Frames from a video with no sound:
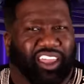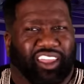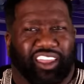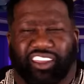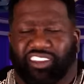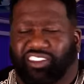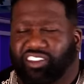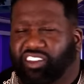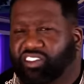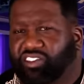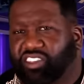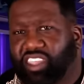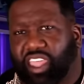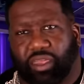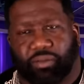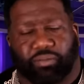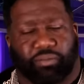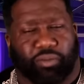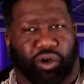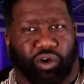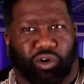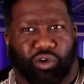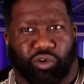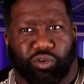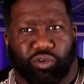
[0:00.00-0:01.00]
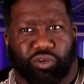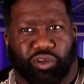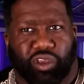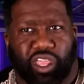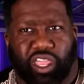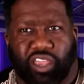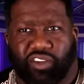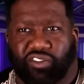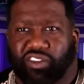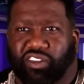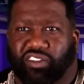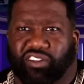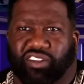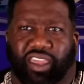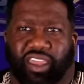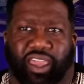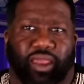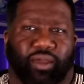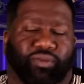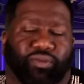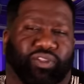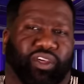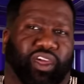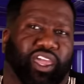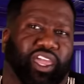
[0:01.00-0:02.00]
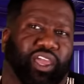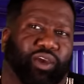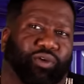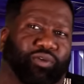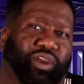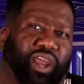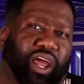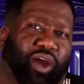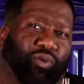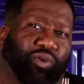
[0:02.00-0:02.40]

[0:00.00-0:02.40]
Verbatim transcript: It's just that mode. Even the same thing when